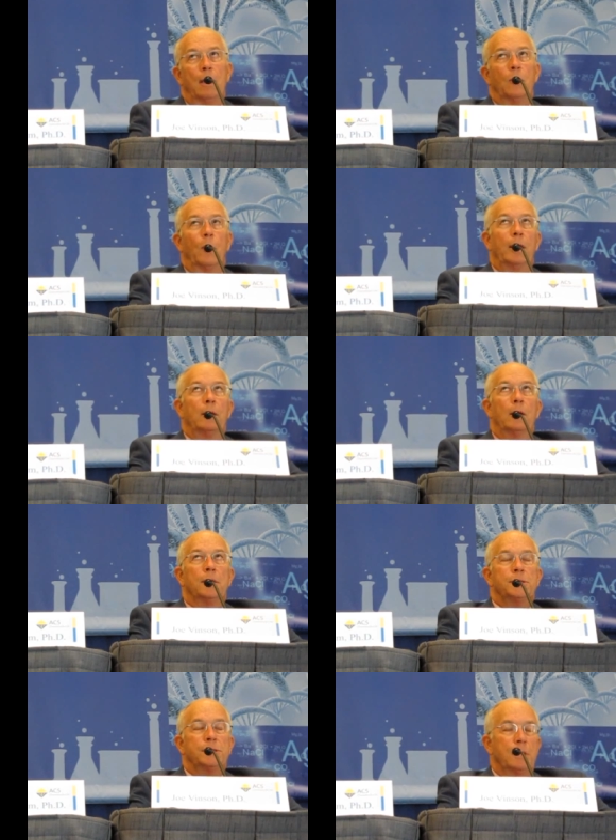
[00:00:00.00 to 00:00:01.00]
The weight
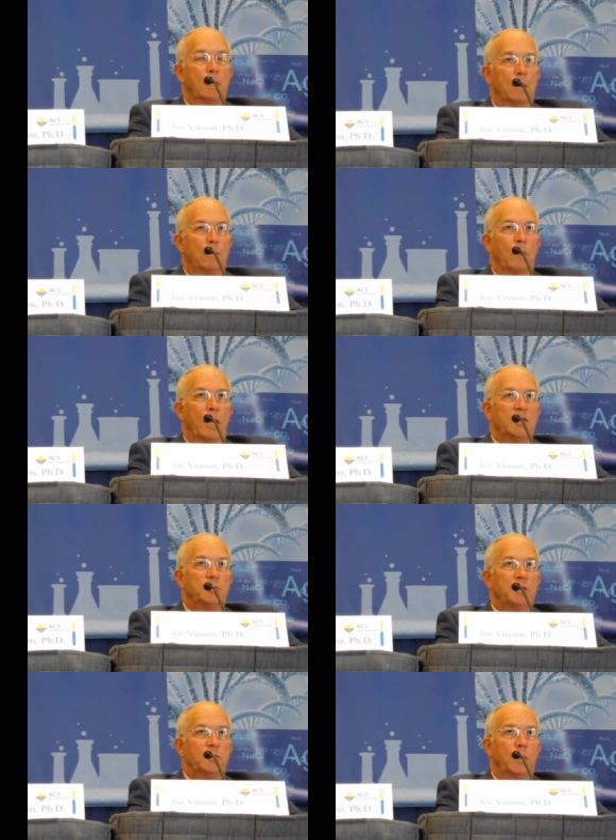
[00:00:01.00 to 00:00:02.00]
loss ranged
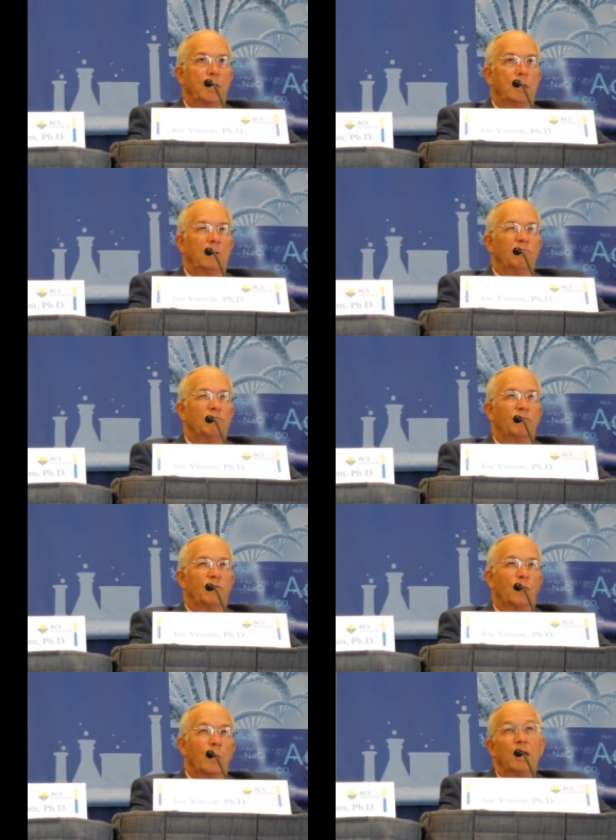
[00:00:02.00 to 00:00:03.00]
between
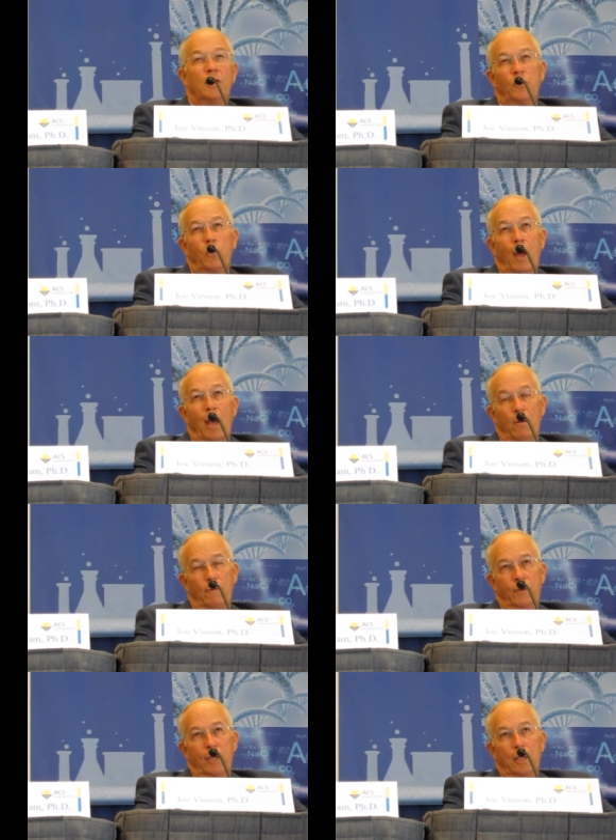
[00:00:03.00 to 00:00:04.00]
3 and
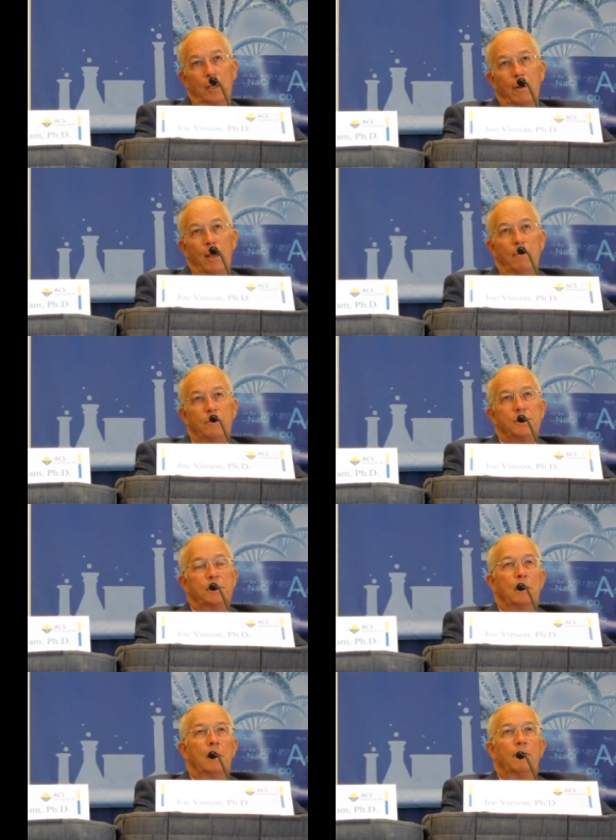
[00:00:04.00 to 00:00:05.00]
12
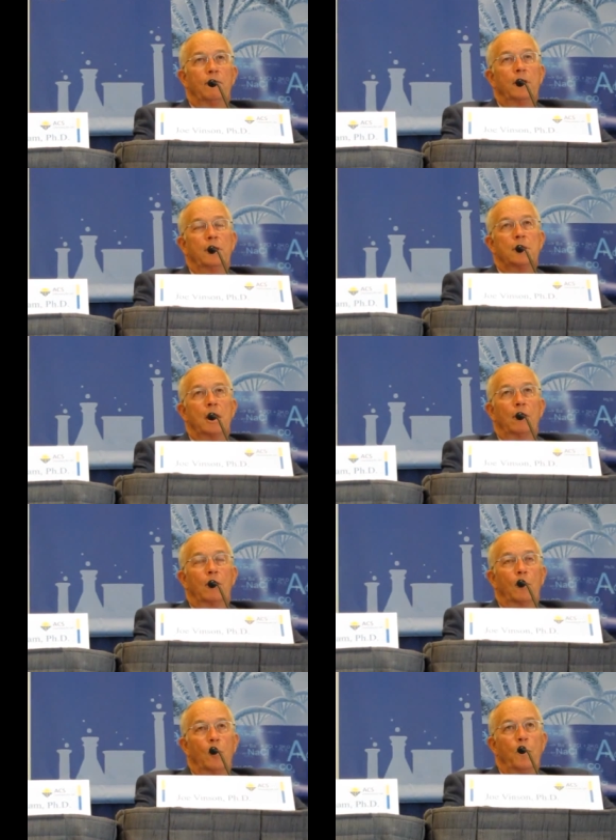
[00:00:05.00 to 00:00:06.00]
kilograms for the entire
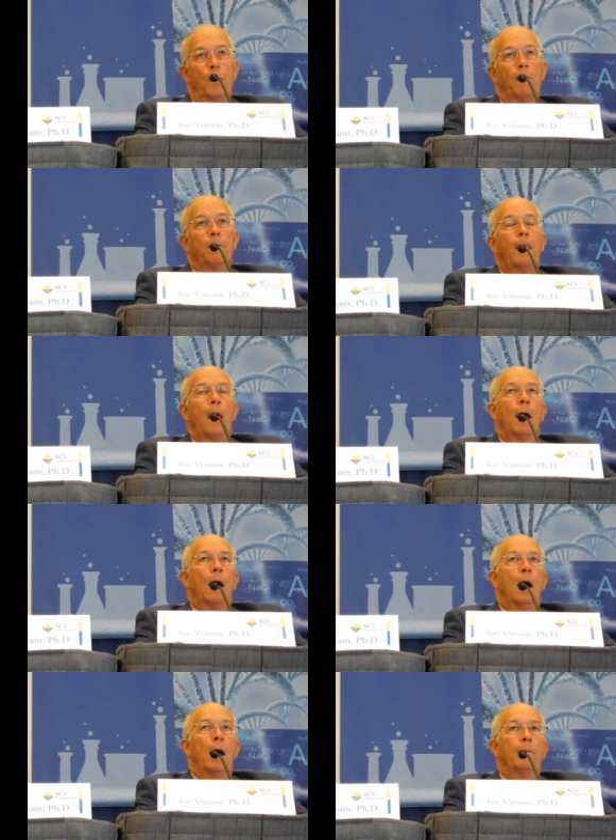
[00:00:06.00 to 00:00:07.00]
group.
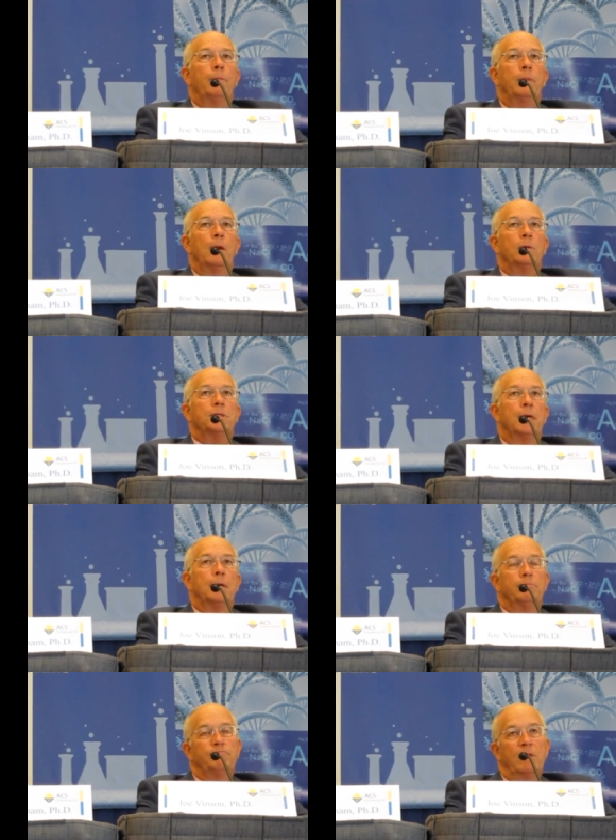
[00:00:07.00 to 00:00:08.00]
Uh, there was
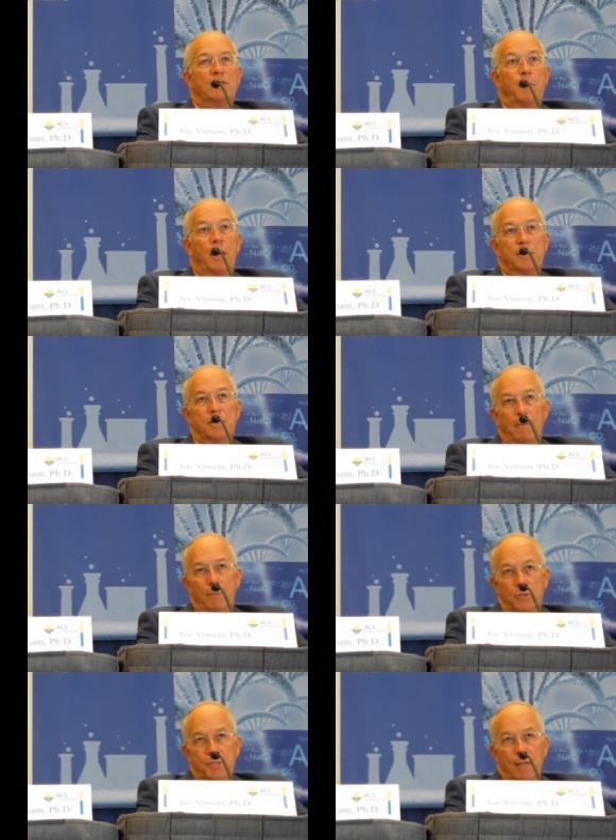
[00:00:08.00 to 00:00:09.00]
a, it's about a
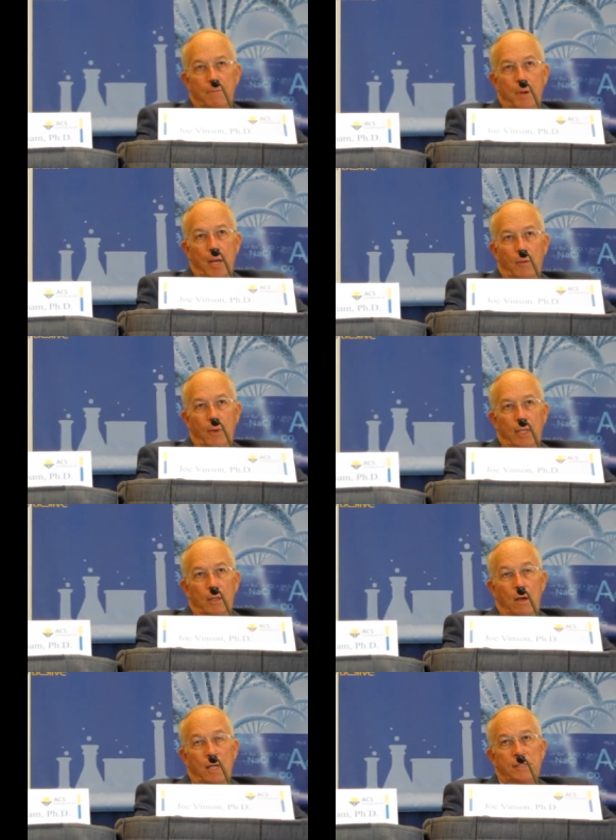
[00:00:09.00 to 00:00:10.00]
10% body weight
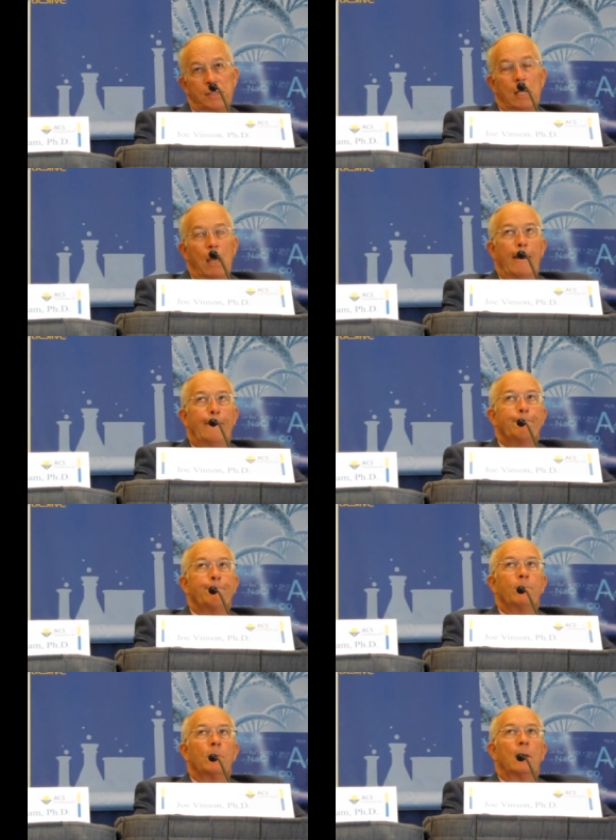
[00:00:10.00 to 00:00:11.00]
loss,
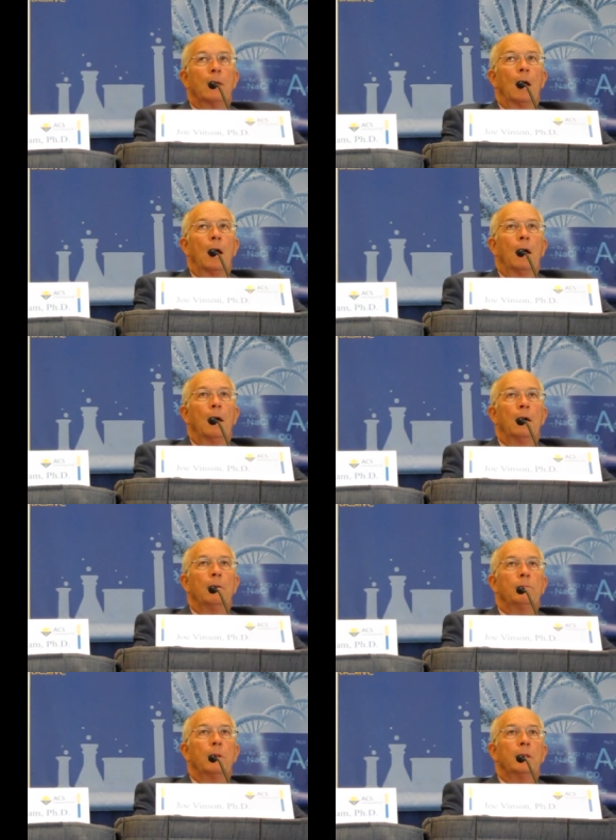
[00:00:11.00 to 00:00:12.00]
a
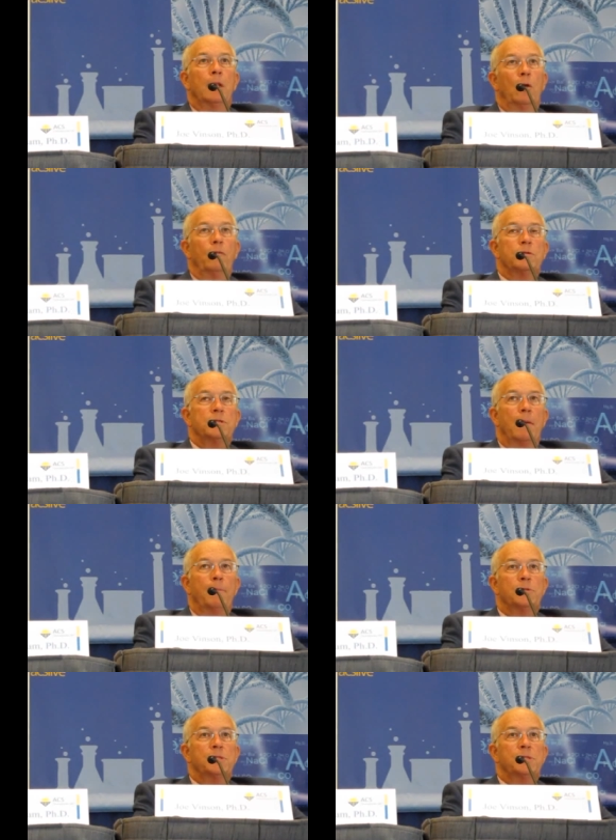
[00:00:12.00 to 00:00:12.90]
uh, little over 10%